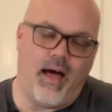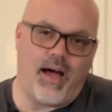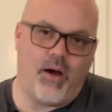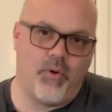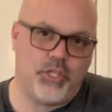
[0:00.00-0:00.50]

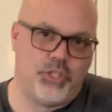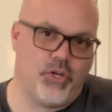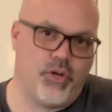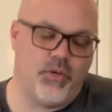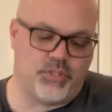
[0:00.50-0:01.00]
I want to
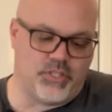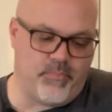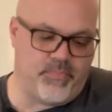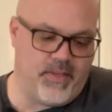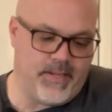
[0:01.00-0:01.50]
show you
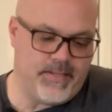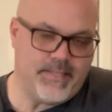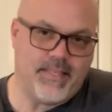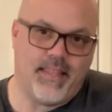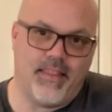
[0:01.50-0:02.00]
something
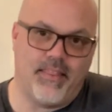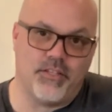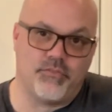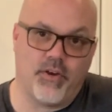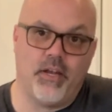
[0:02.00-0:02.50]

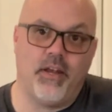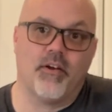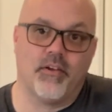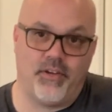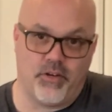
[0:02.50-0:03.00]
that's very
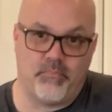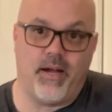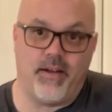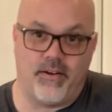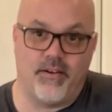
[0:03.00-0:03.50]
near and dear to
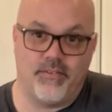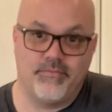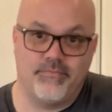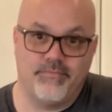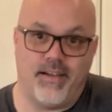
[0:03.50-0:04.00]
my heart.
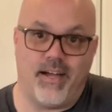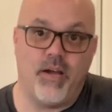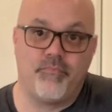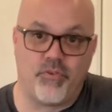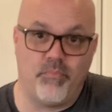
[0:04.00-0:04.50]

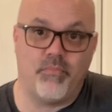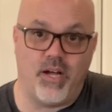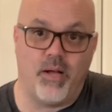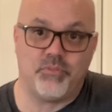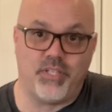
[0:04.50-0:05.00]
I'm from
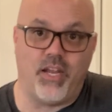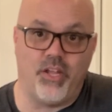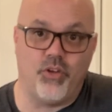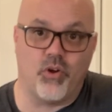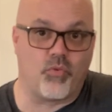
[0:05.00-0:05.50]
upstate New
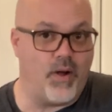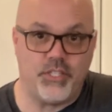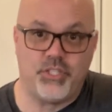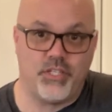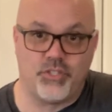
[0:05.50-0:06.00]
York,
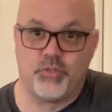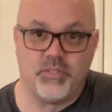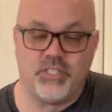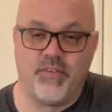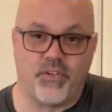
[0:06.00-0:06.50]
Rochester
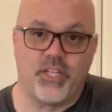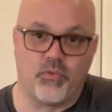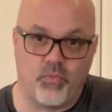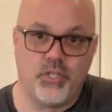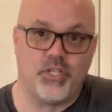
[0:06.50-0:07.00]
specifically,
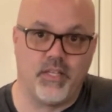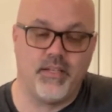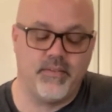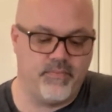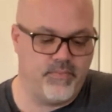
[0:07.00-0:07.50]

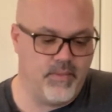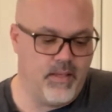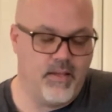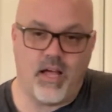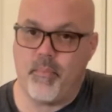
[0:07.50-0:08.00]
originally.
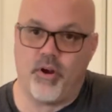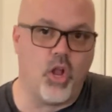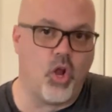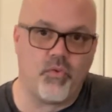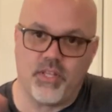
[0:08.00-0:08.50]
I've been
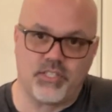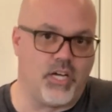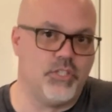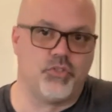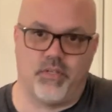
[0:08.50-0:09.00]
all over this
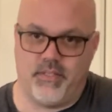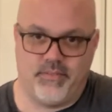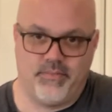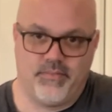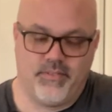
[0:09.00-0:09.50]
country.
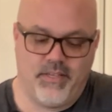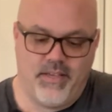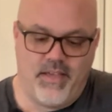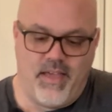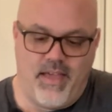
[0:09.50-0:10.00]

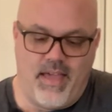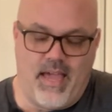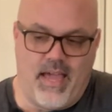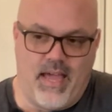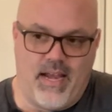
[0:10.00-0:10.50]

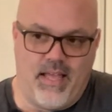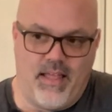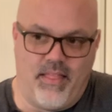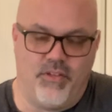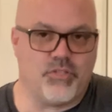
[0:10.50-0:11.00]
And
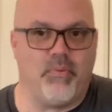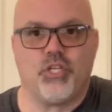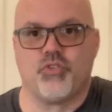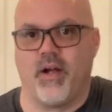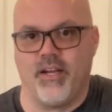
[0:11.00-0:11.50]
there's a big
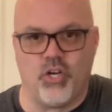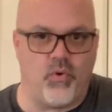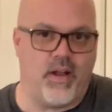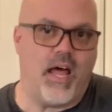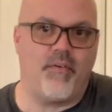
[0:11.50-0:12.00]
trend
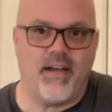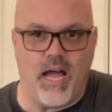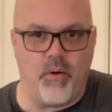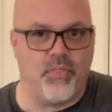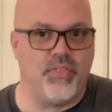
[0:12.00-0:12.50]
going on right
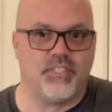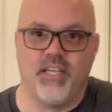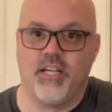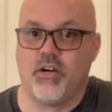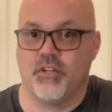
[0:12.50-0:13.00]
now with this
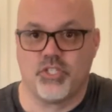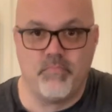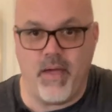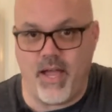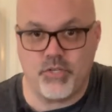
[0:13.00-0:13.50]
thing called a
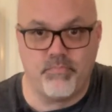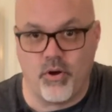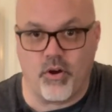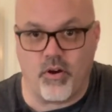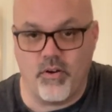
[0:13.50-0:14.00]
smash
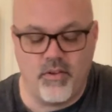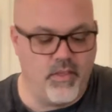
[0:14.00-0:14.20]
burger.